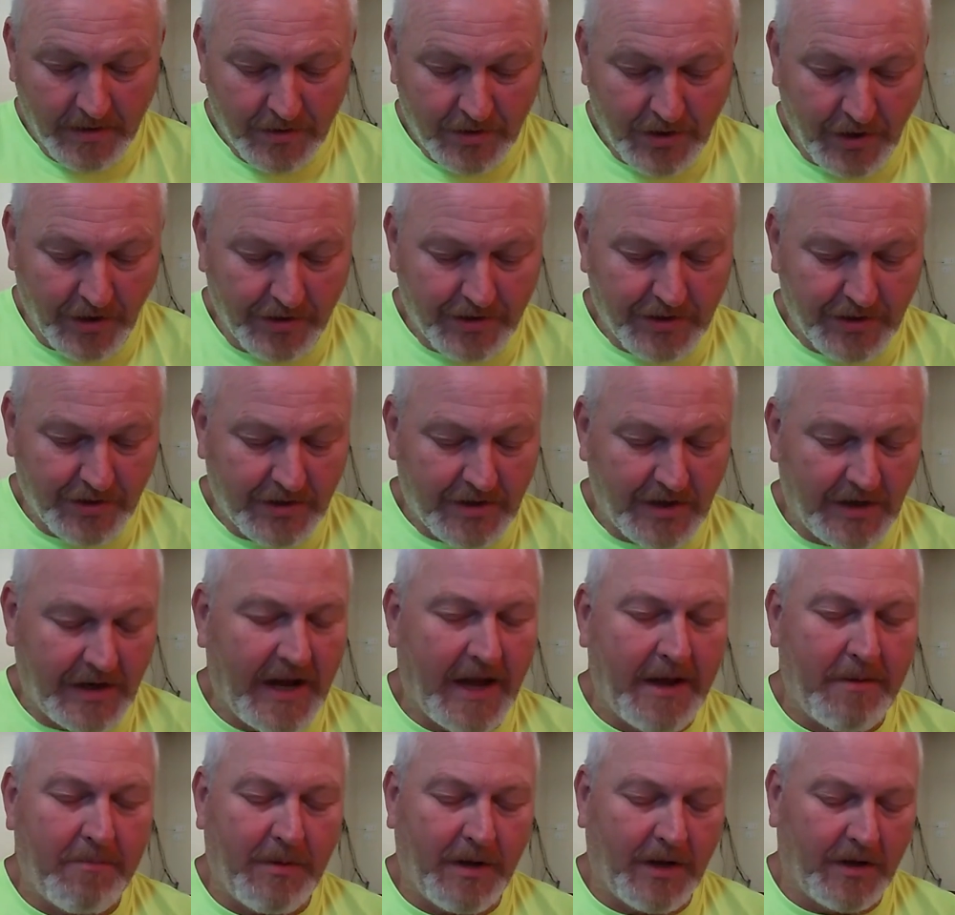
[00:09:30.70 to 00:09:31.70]
Churches
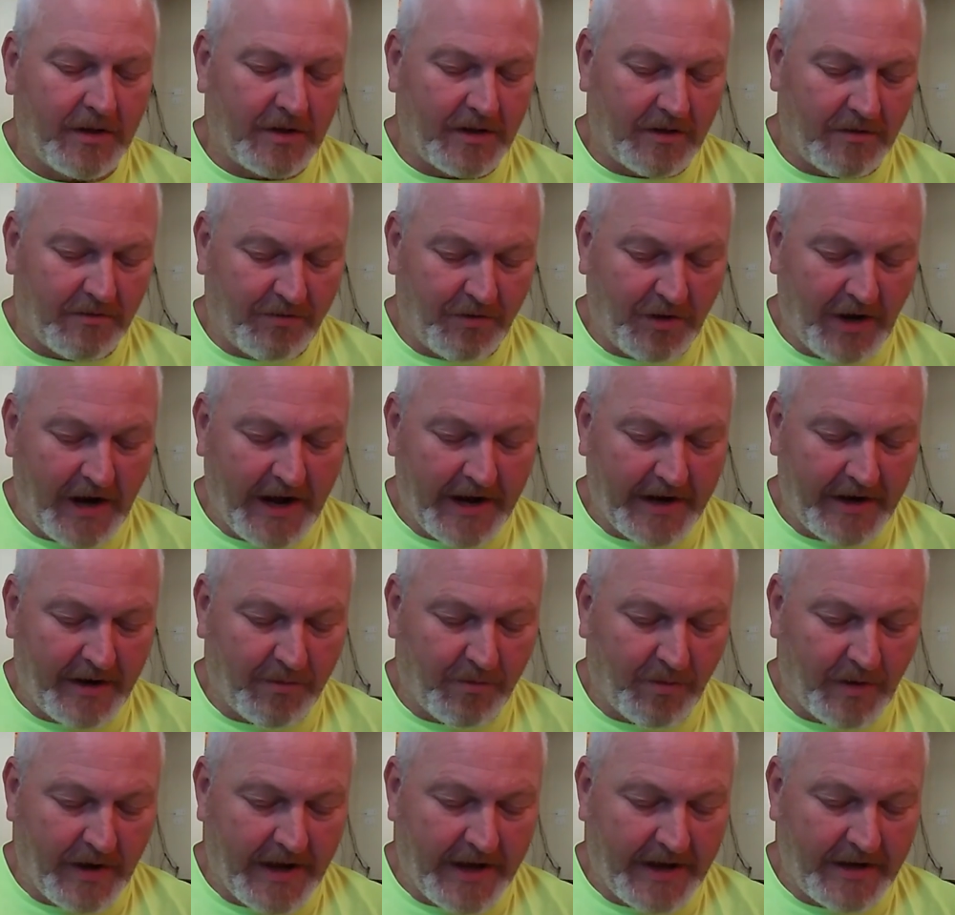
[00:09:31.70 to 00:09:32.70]
today build in a variety
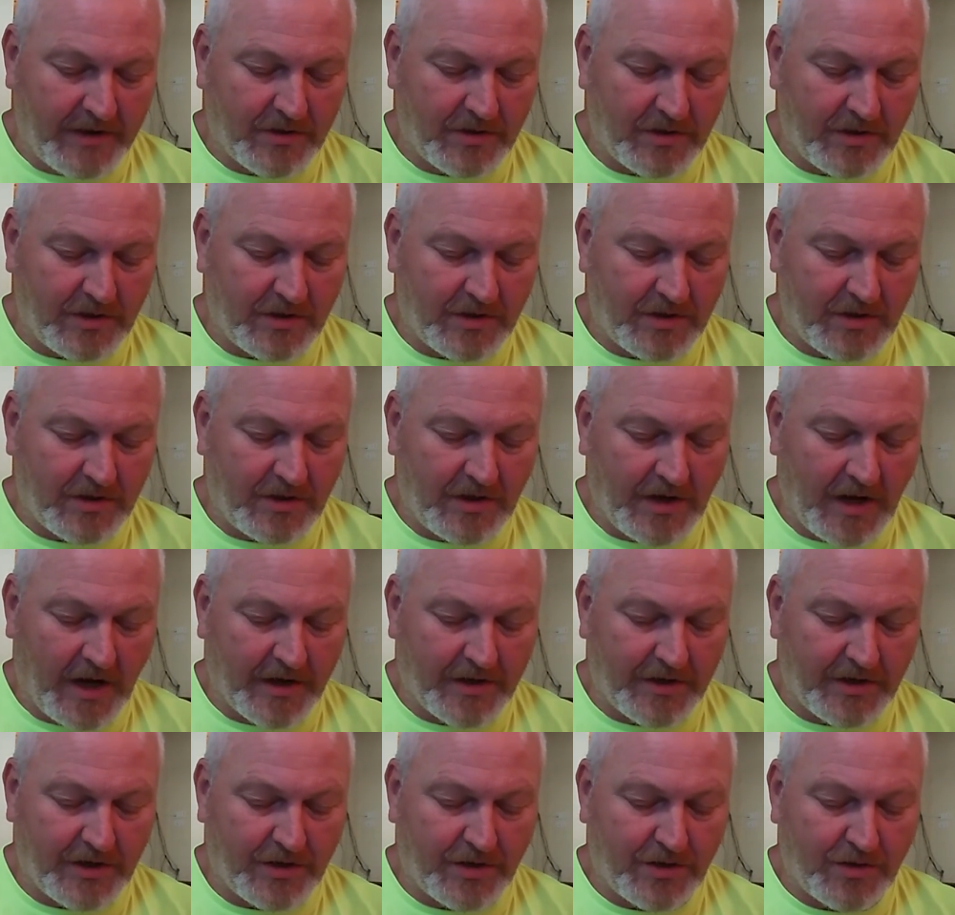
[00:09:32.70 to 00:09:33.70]
of ways. It's
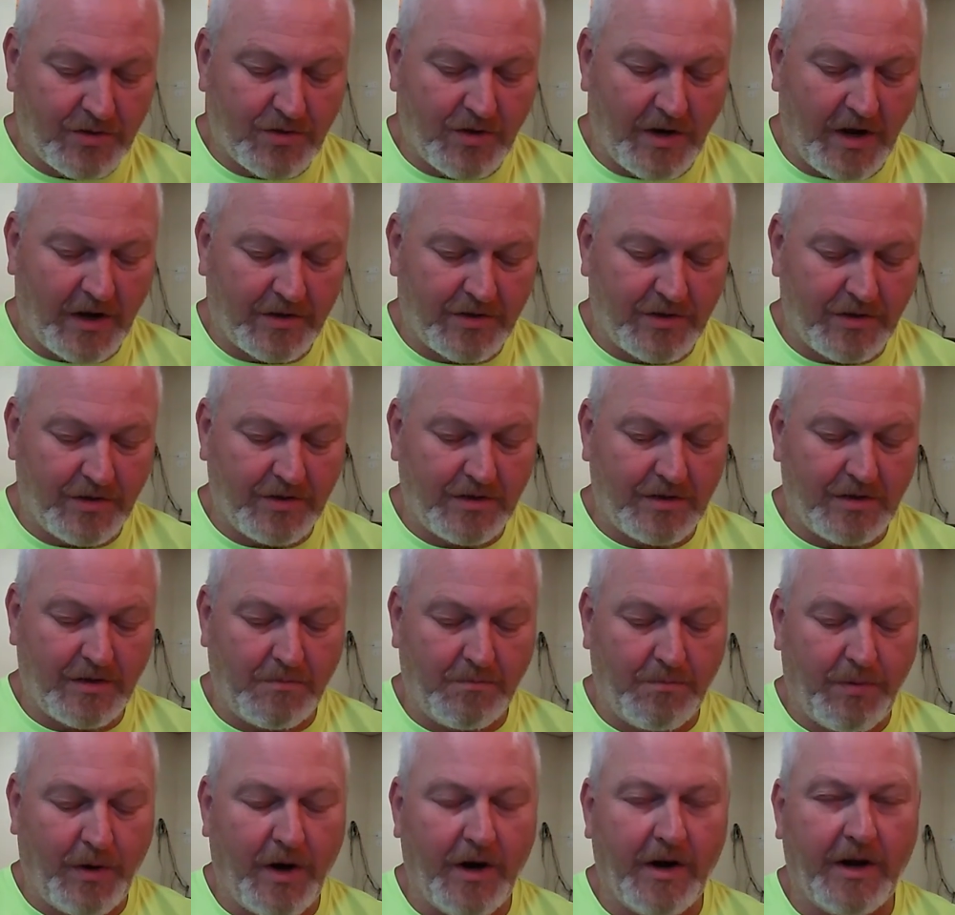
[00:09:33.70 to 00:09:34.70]
not just structures
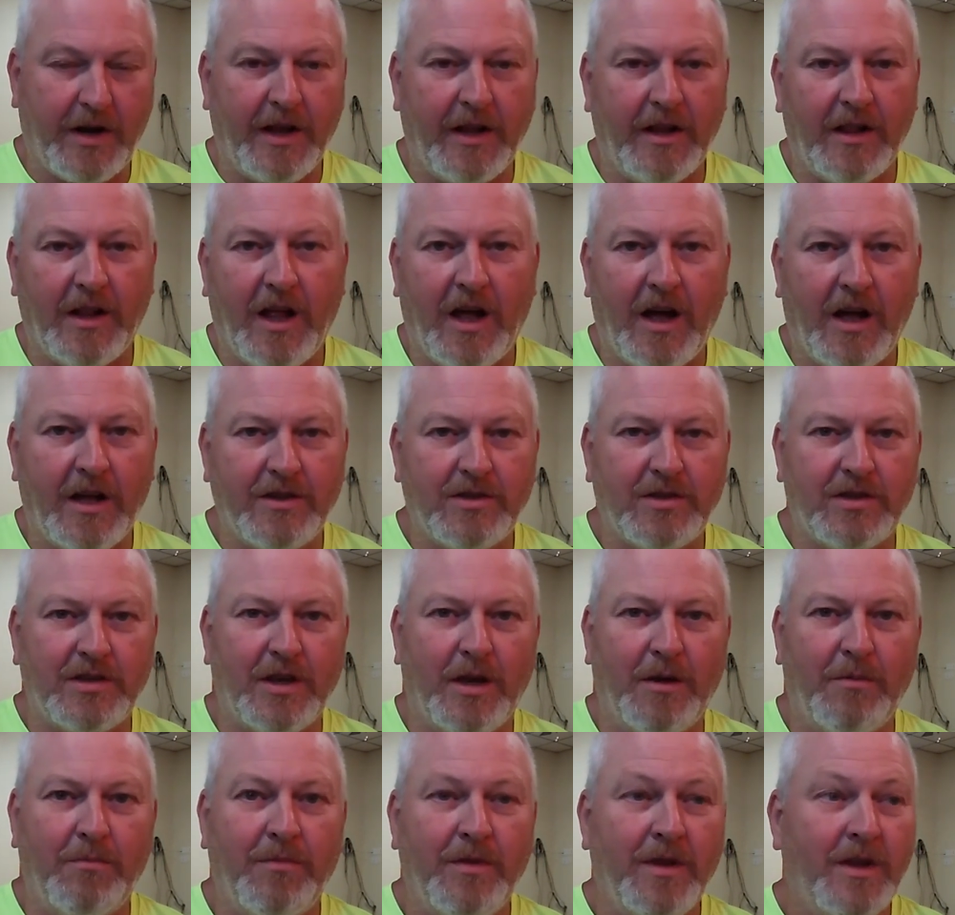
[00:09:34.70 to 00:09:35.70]
and parking lots.
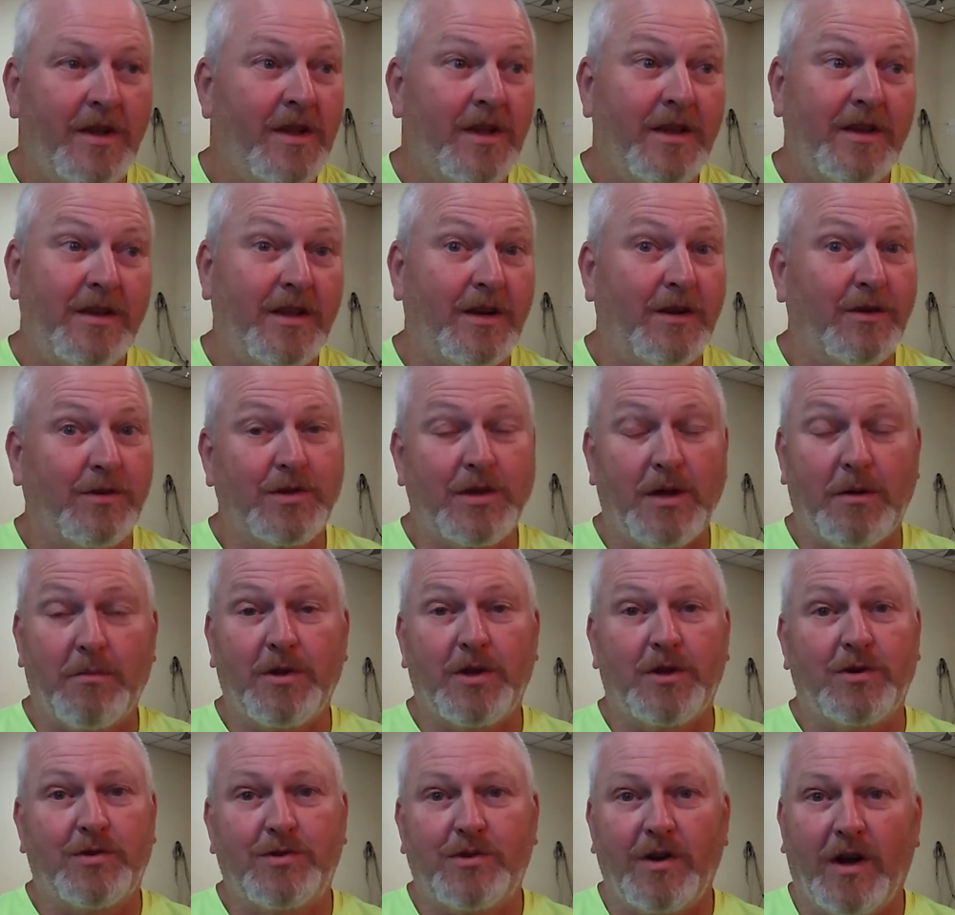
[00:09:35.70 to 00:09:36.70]
Some, you know, some
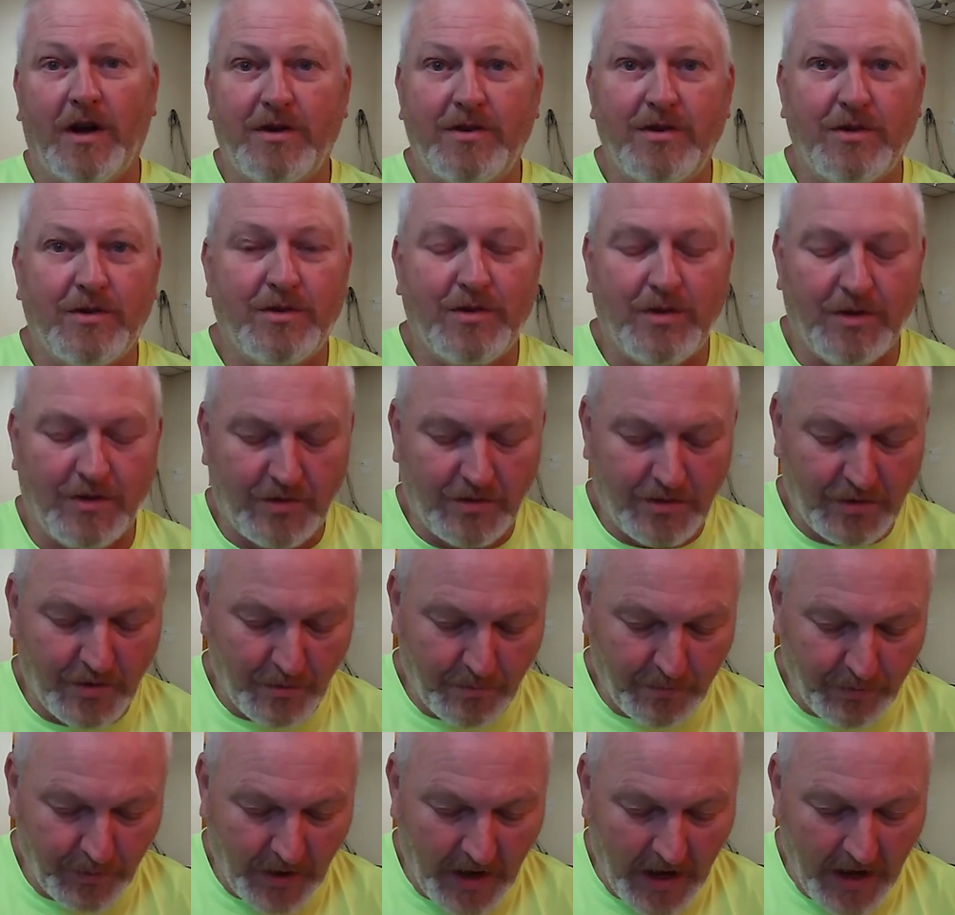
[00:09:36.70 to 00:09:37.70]
of their structures are
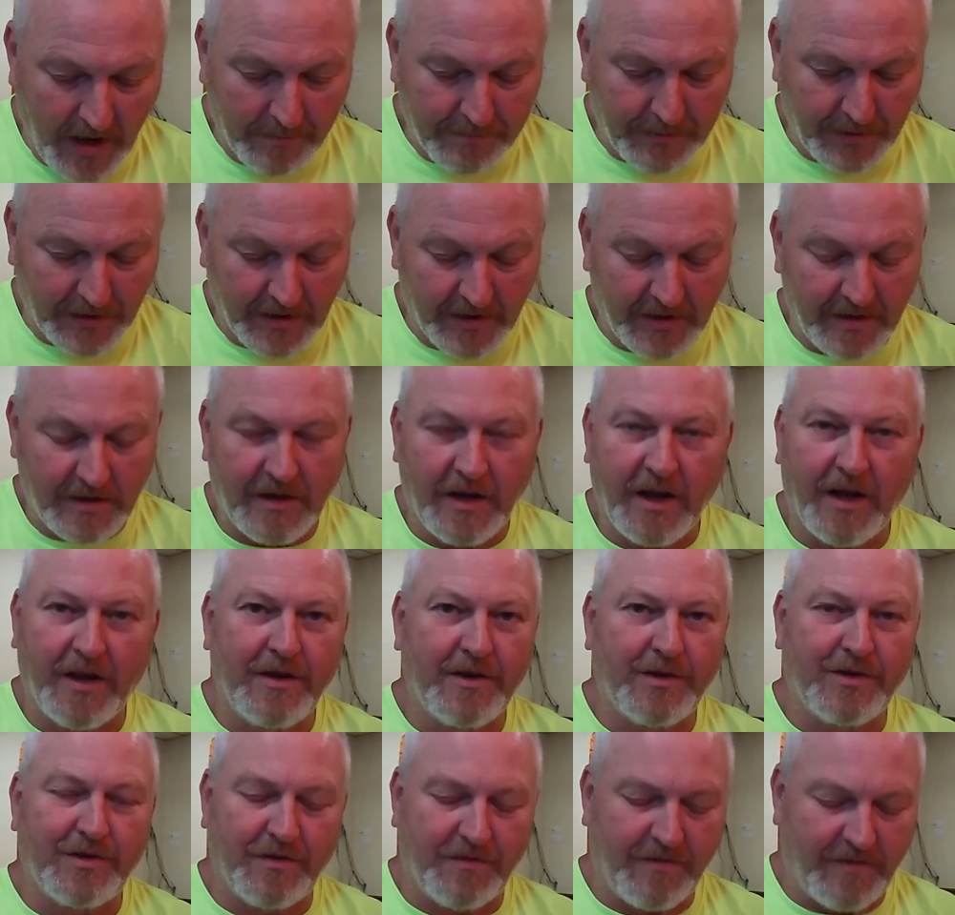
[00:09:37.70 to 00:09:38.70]
super opulent and
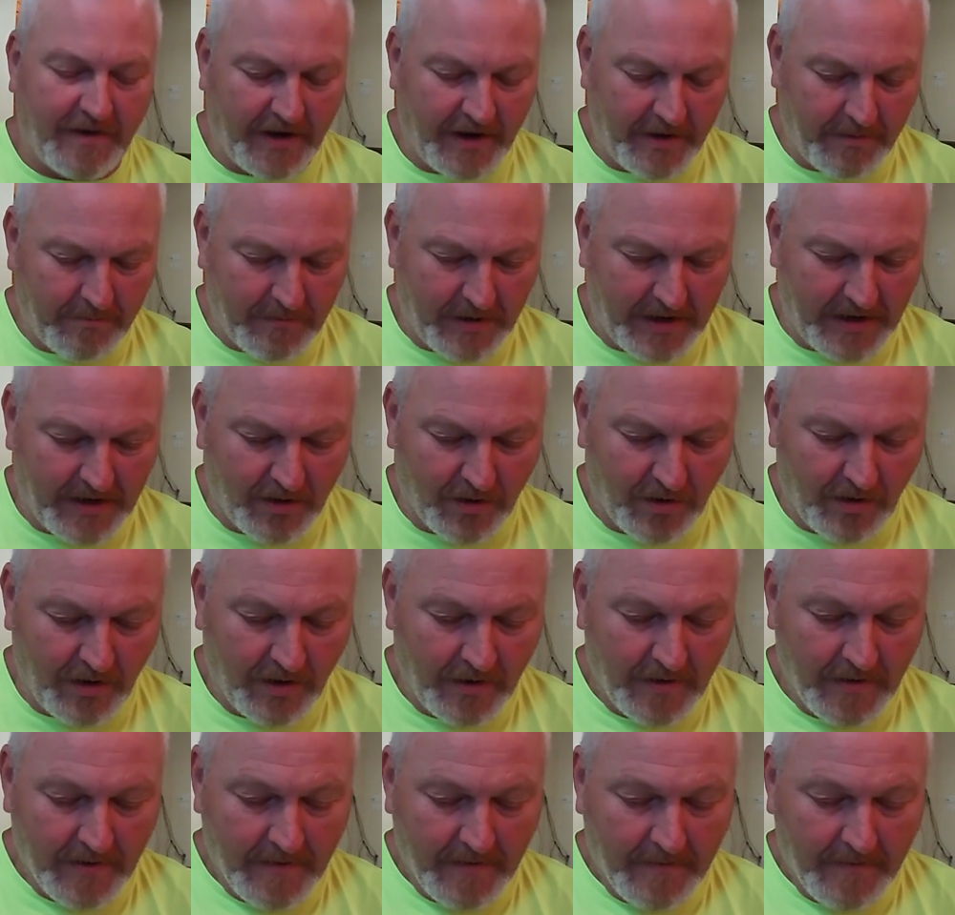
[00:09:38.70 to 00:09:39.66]
others are very meager.